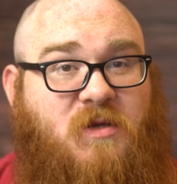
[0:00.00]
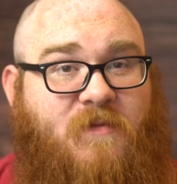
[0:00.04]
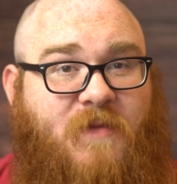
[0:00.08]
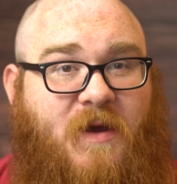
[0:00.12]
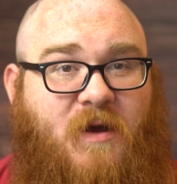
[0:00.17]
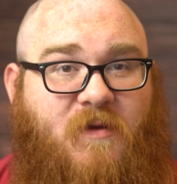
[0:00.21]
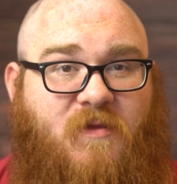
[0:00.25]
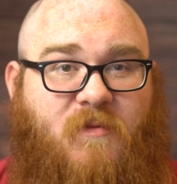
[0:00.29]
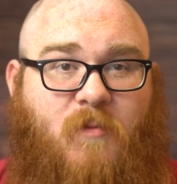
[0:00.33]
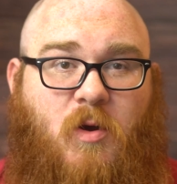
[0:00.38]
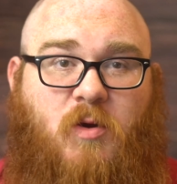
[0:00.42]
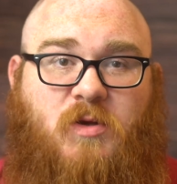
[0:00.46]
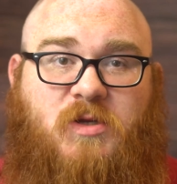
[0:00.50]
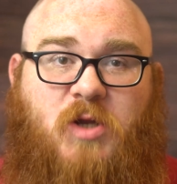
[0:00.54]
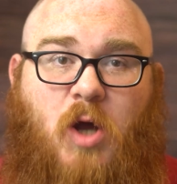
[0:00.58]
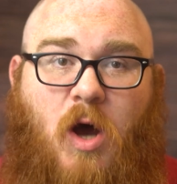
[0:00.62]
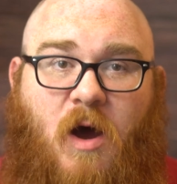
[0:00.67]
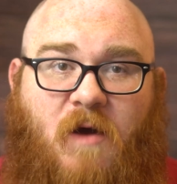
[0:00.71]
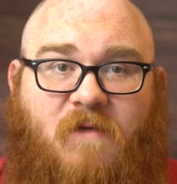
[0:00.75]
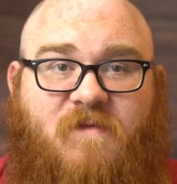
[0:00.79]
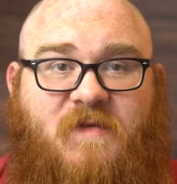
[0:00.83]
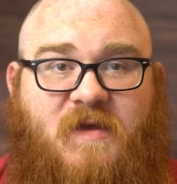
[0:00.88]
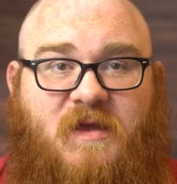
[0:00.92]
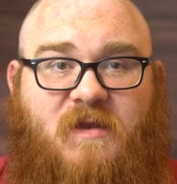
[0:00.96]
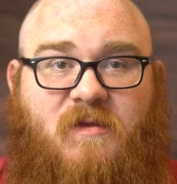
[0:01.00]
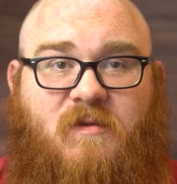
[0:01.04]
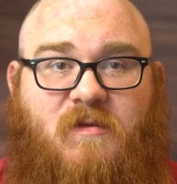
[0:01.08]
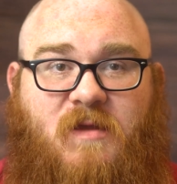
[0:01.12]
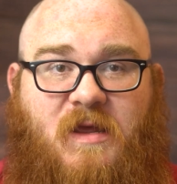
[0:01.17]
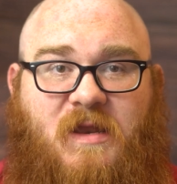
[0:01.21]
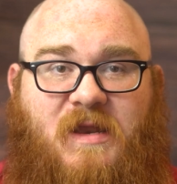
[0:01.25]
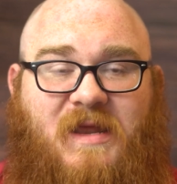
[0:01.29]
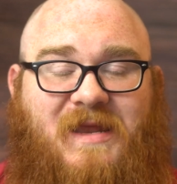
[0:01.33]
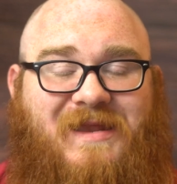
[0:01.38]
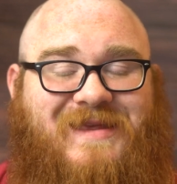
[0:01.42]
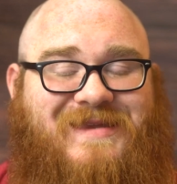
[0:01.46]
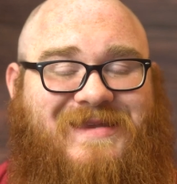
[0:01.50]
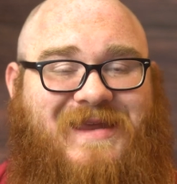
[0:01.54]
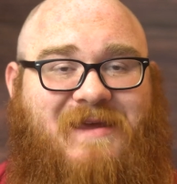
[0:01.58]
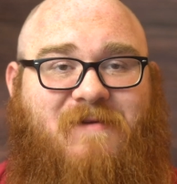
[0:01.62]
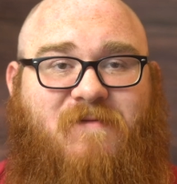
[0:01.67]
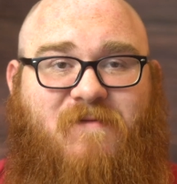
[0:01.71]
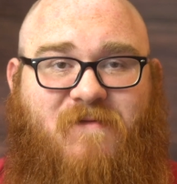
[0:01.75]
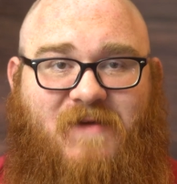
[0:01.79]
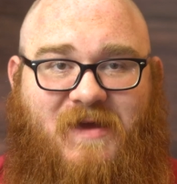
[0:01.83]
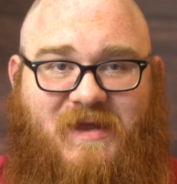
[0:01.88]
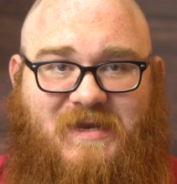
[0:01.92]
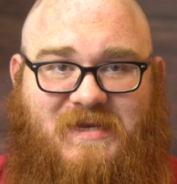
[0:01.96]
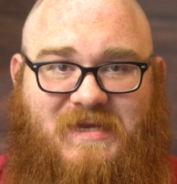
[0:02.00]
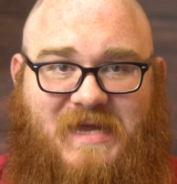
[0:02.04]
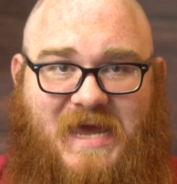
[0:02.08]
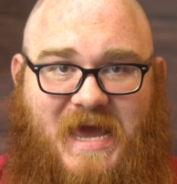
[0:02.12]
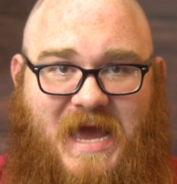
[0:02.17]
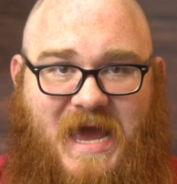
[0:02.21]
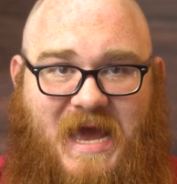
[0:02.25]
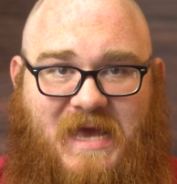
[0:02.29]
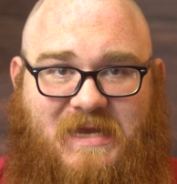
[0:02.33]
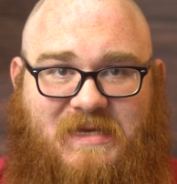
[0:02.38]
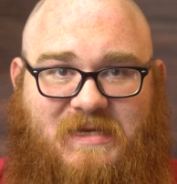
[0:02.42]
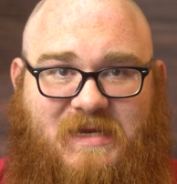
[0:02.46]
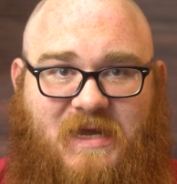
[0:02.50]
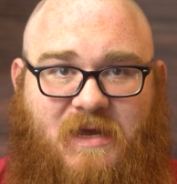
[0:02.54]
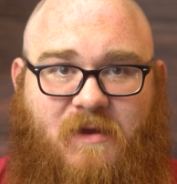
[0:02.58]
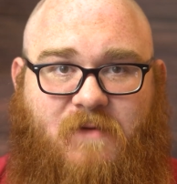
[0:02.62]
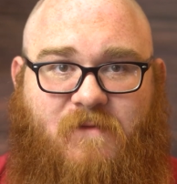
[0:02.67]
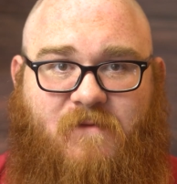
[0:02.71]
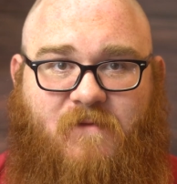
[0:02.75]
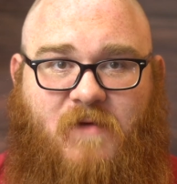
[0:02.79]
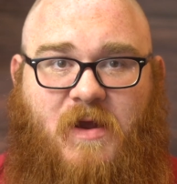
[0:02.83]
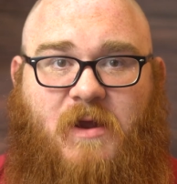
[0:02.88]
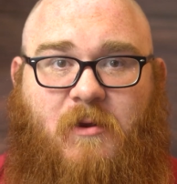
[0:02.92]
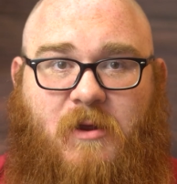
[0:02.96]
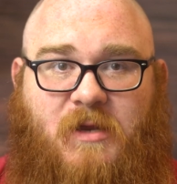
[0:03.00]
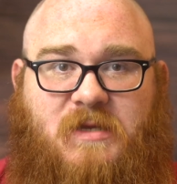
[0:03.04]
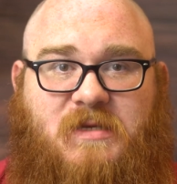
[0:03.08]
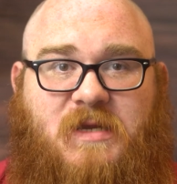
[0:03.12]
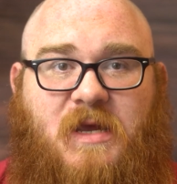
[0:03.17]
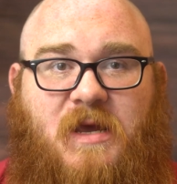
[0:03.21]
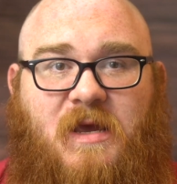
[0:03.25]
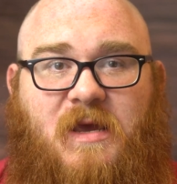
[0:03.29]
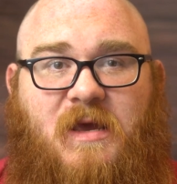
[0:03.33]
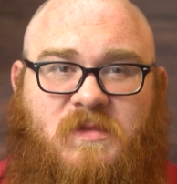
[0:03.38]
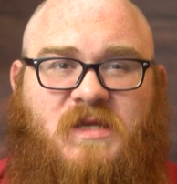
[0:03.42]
about the most often, and it is a fantastic fragrance.